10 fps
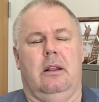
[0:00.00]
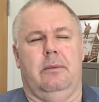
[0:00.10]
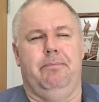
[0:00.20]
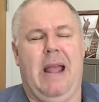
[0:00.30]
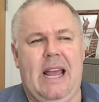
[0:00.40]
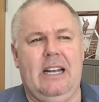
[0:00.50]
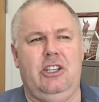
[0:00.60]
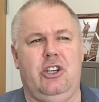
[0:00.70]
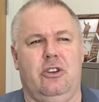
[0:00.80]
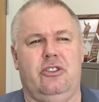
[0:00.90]

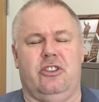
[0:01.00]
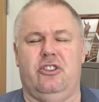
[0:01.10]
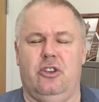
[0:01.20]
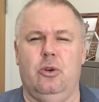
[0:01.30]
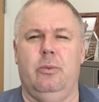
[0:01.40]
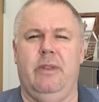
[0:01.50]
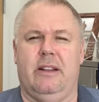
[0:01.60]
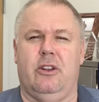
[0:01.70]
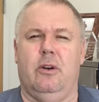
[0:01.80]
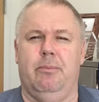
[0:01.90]
Managers assume
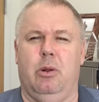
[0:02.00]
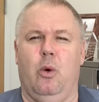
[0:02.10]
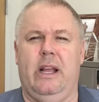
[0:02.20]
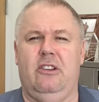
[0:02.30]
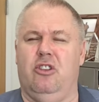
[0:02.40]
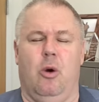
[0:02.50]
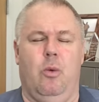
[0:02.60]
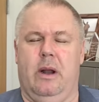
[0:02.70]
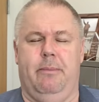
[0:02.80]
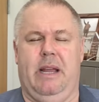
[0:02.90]
that their employees don't
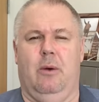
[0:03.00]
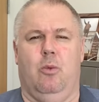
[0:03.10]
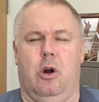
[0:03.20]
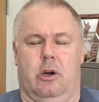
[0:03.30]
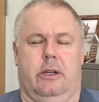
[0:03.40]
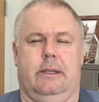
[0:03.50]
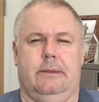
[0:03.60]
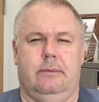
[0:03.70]
want to be at work.